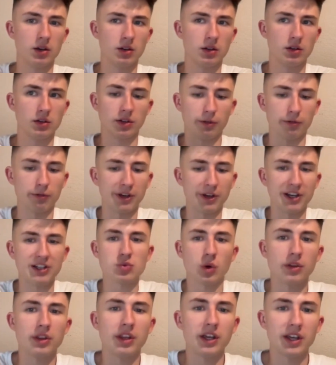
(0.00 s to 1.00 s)
to fix
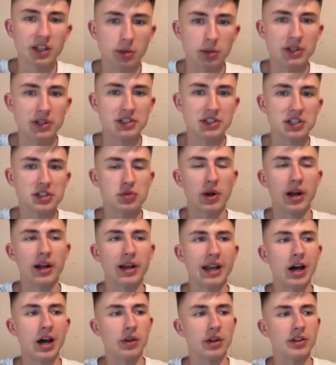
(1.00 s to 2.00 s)
one thing in the business right
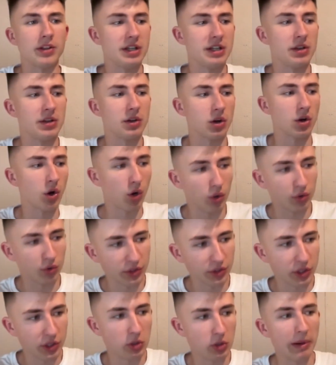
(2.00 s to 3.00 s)
now that's either
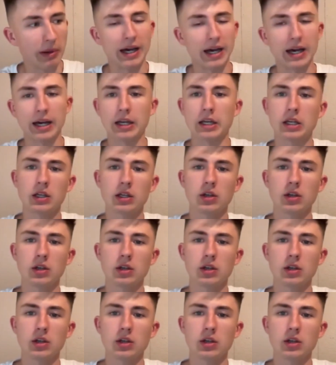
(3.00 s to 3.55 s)
holding you back